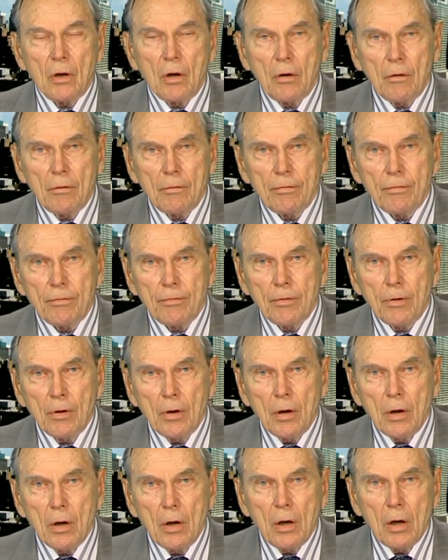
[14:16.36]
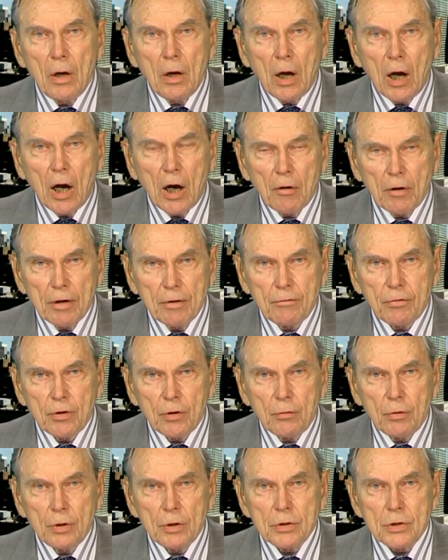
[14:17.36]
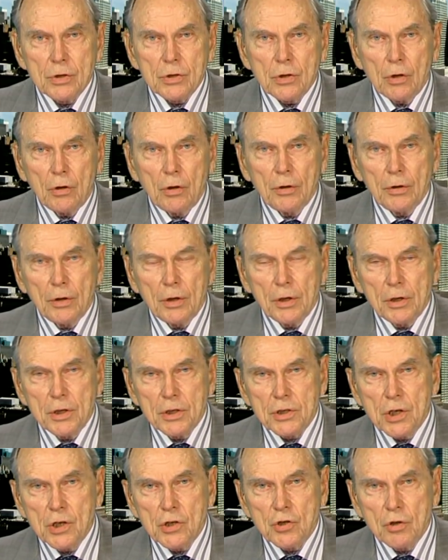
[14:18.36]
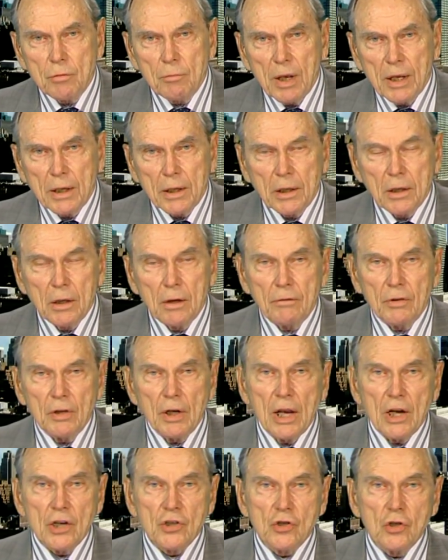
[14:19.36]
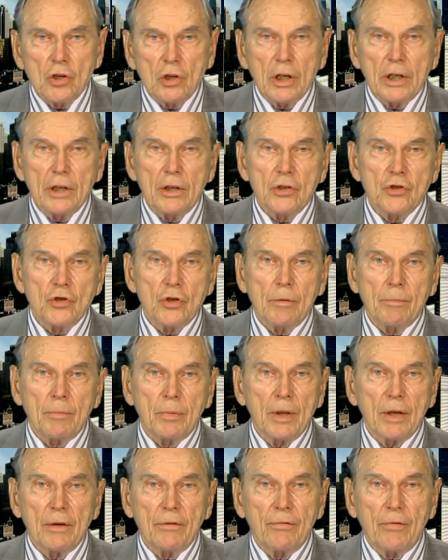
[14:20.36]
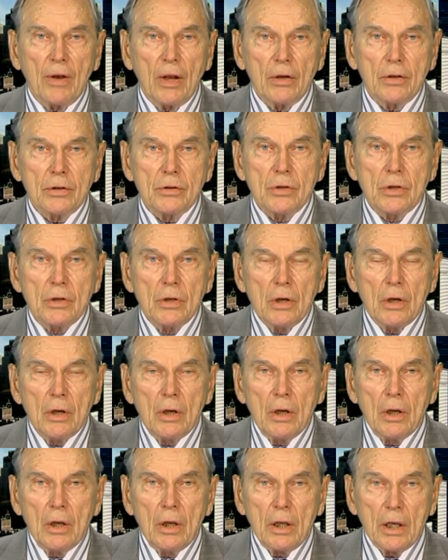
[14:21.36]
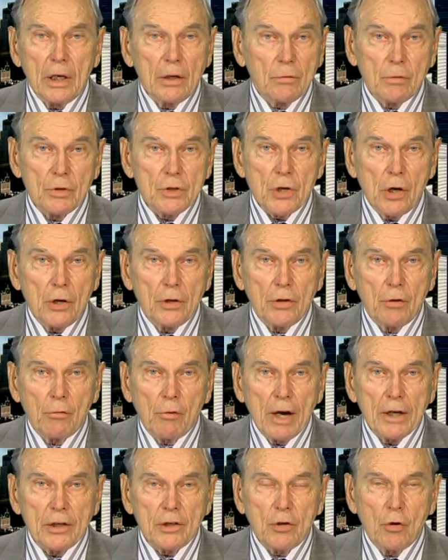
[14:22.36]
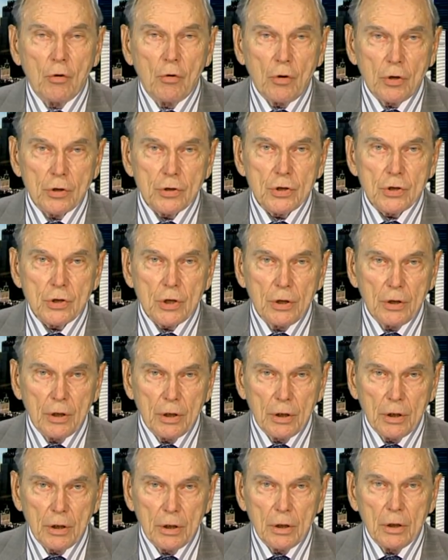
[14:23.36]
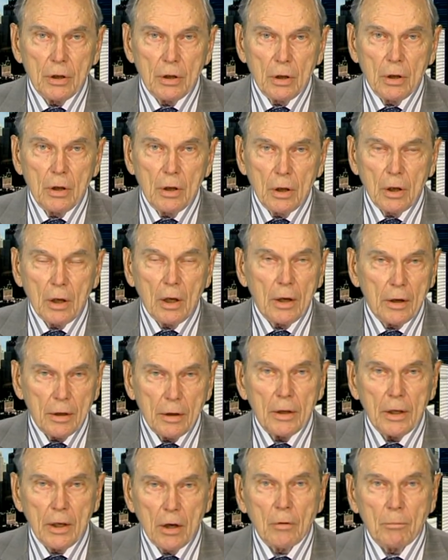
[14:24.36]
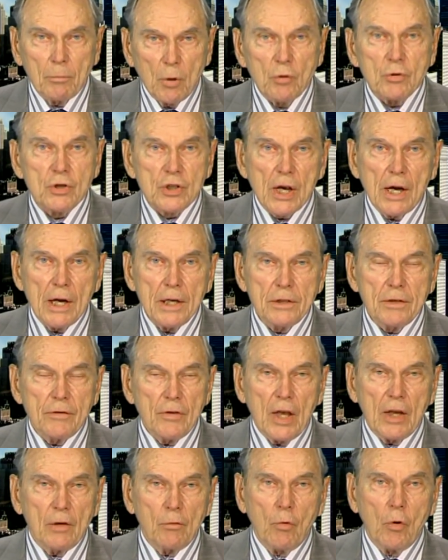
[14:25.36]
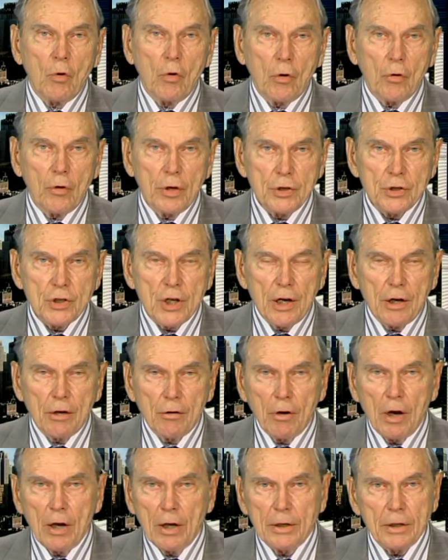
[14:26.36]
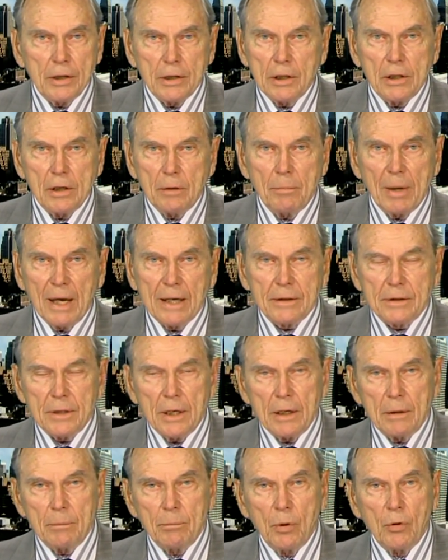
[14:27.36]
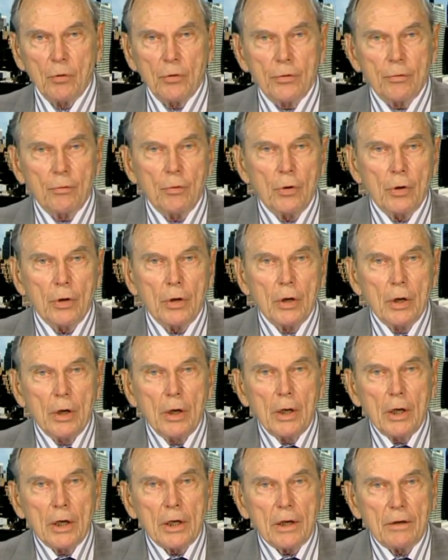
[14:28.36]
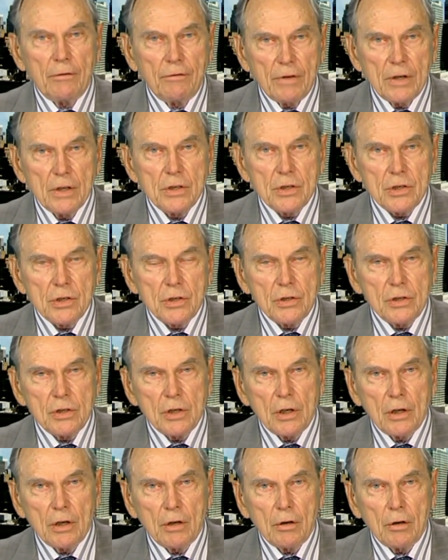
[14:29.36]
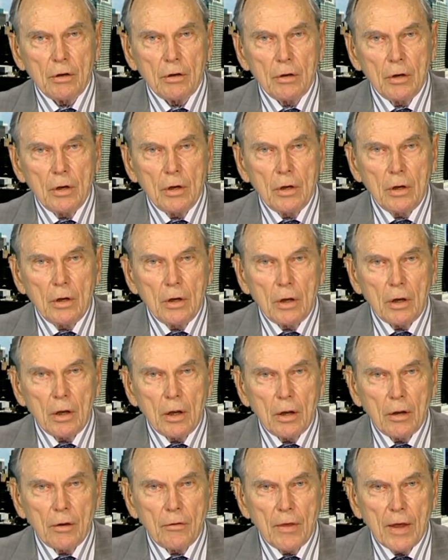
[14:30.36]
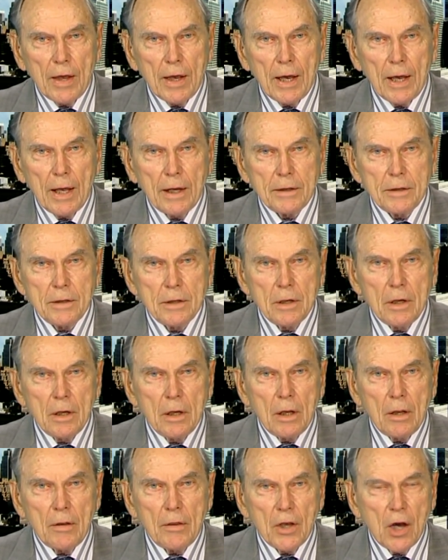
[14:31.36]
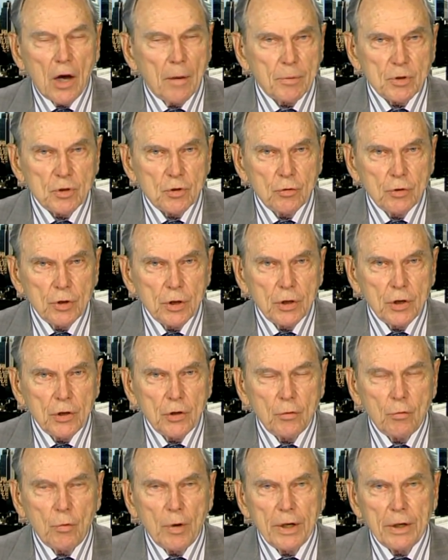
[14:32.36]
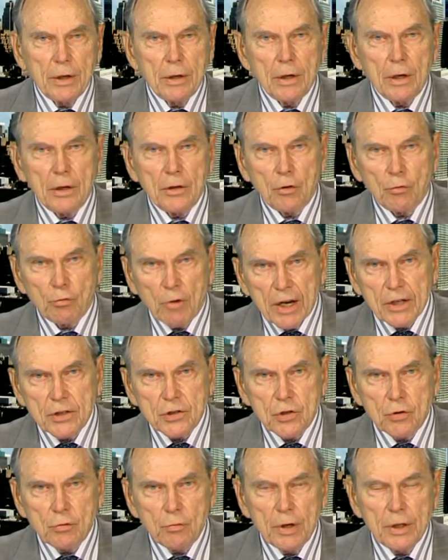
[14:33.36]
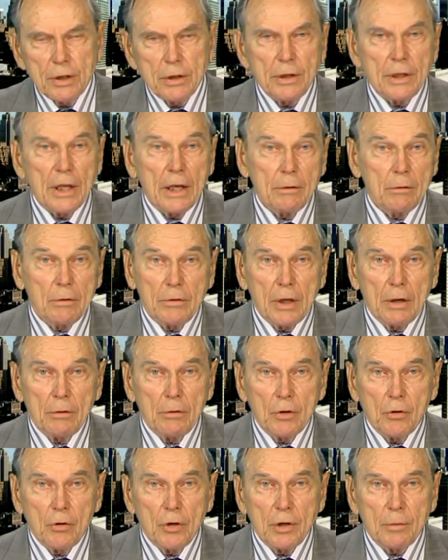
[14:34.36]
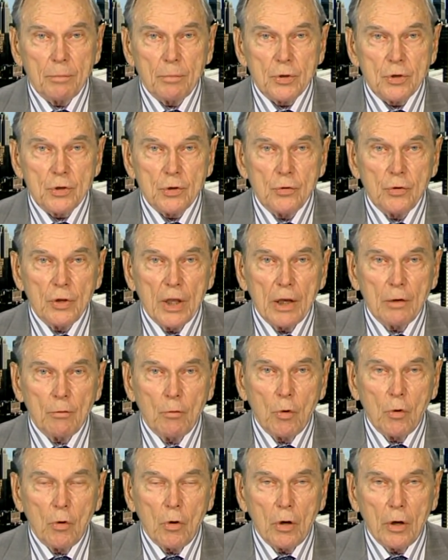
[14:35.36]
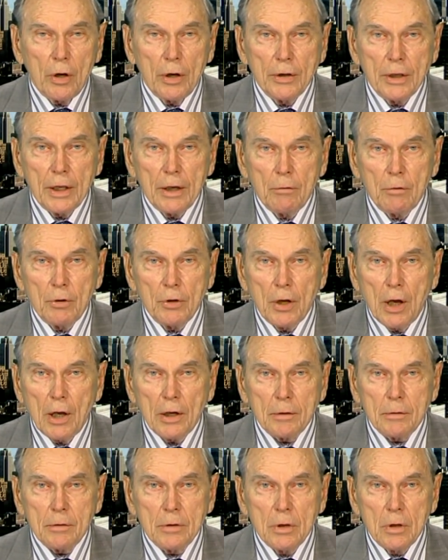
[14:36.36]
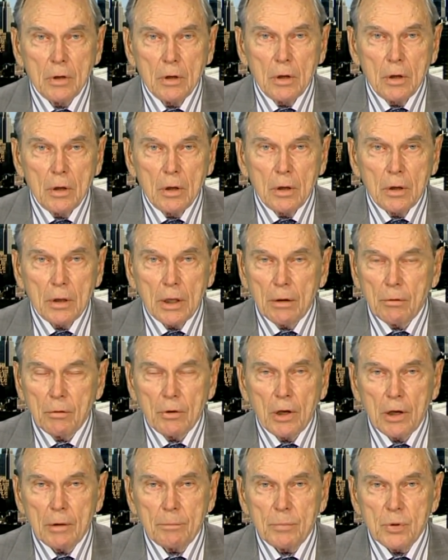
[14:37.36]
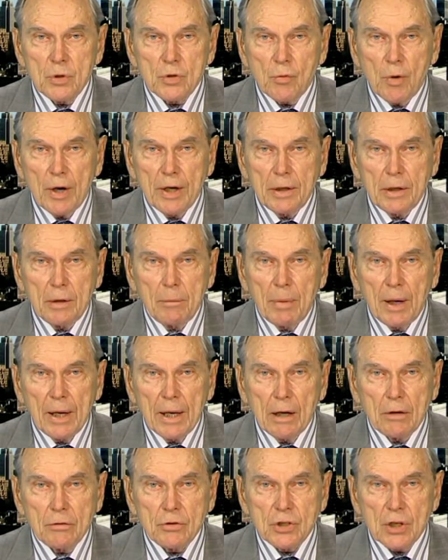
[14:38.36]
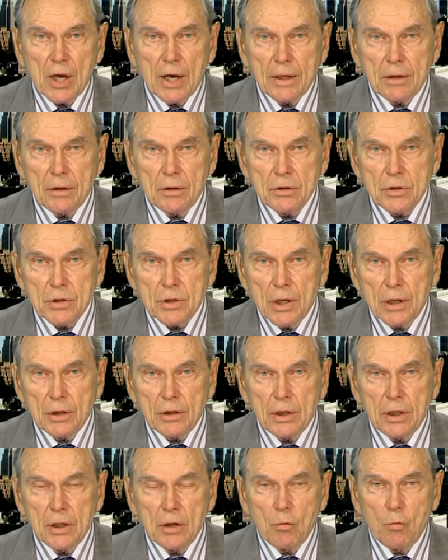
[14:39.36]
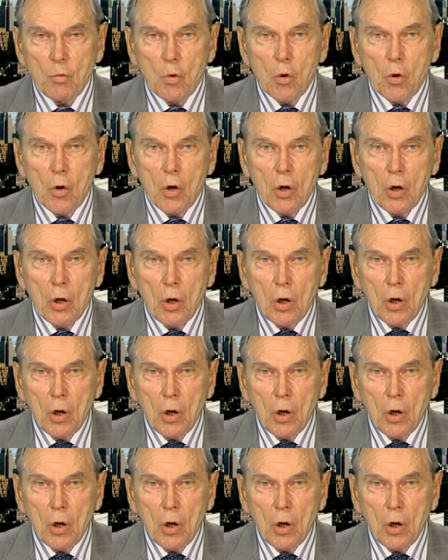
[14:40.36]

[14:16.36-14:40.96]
of our influence on the decision making of a national leadership that felt it was on the right course in the uh, on both sides of that war in Tehran and in Baghdad. Both were convinced uh, uh, they had the opportunity to win and the right to win, and they were they were going to pursue that war, and they were not they were not persuaded by outsiders that the war